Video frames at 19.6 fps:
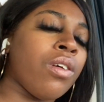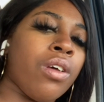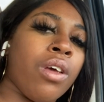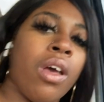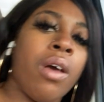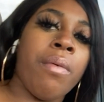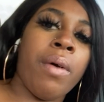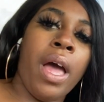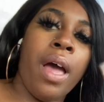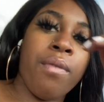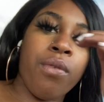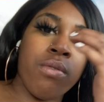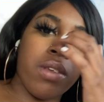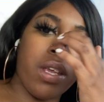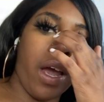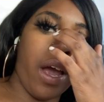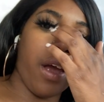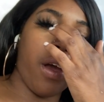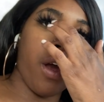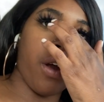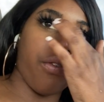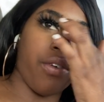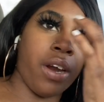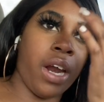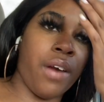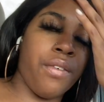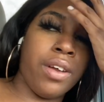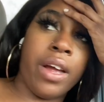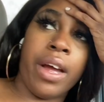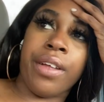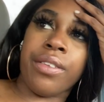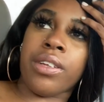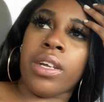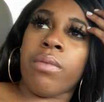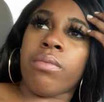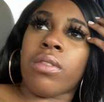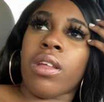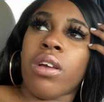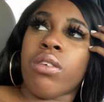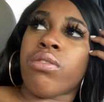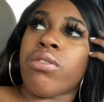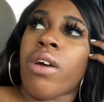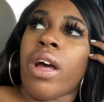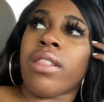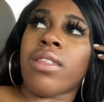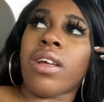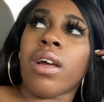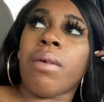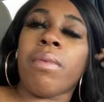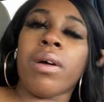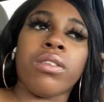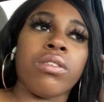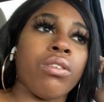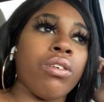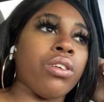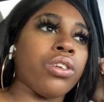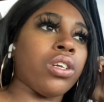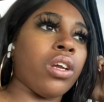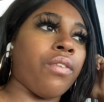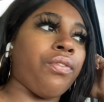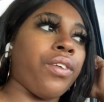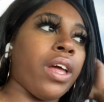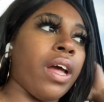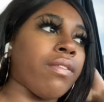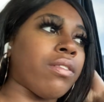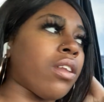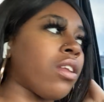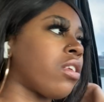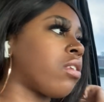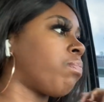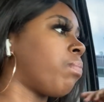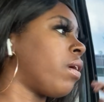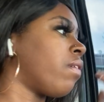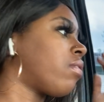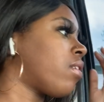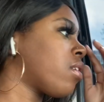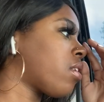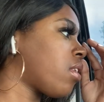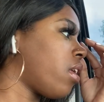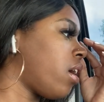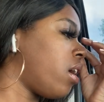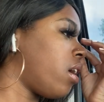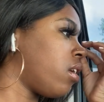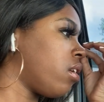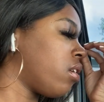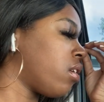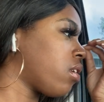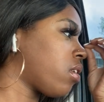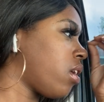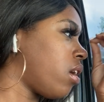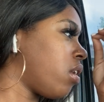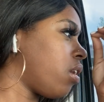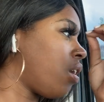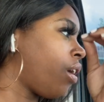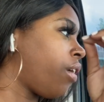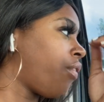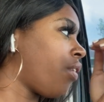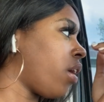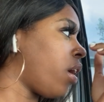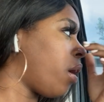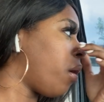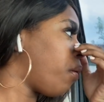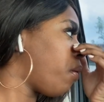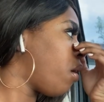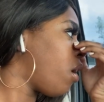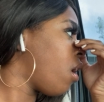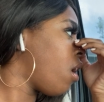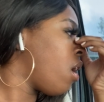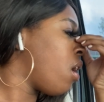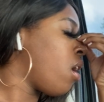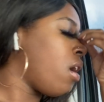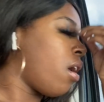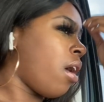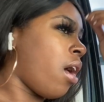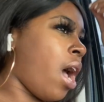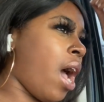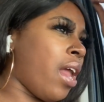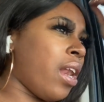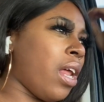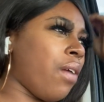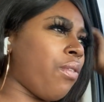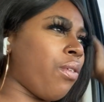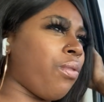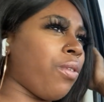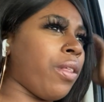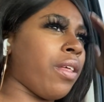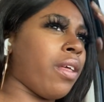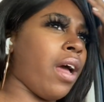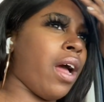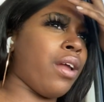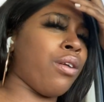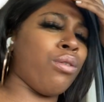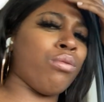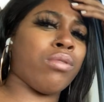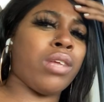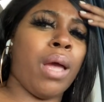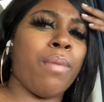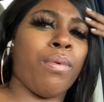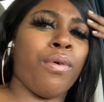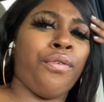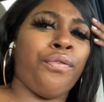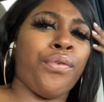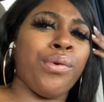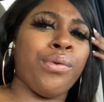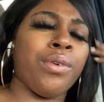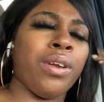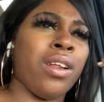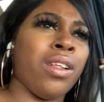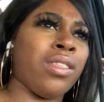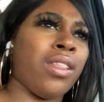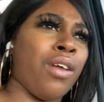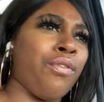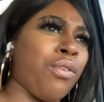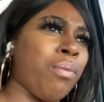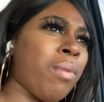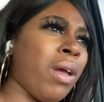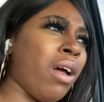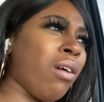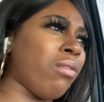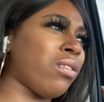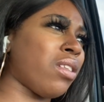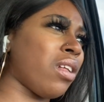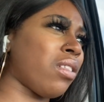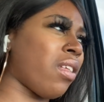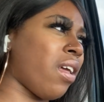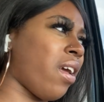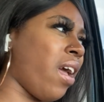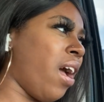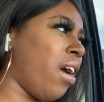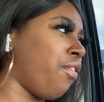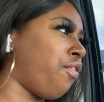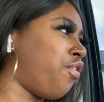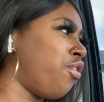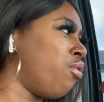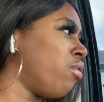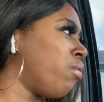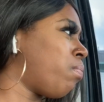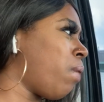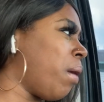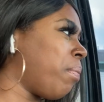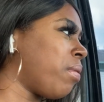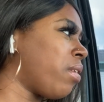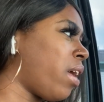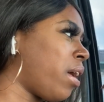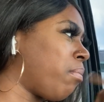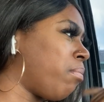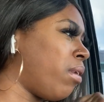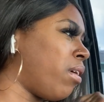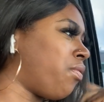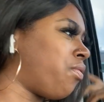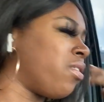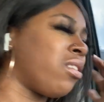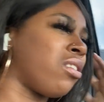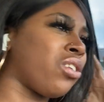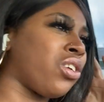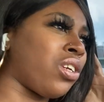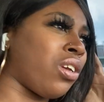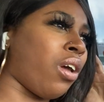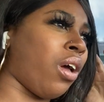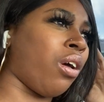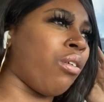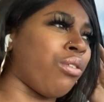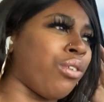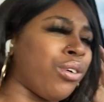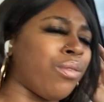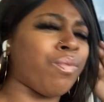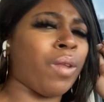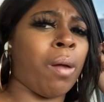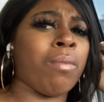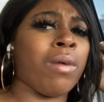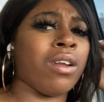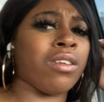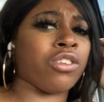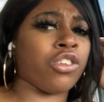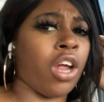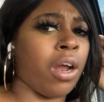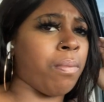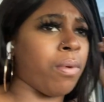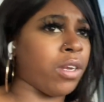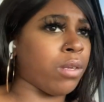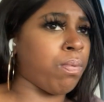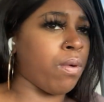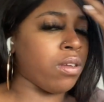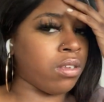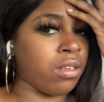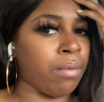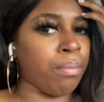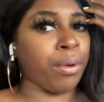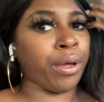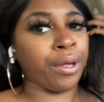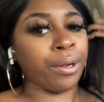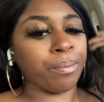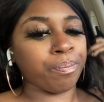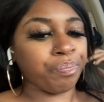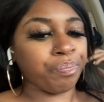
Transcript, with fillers: It would have you tired, hungry, every goddamn thing. So I think I'm about to go to Chick-fil-A after this, but this line didn't hurry up. I never really got no type of food or anything from here. I don't think they got food. Probably like muffins and shit. I don't know. I'm not a Starbucks person, but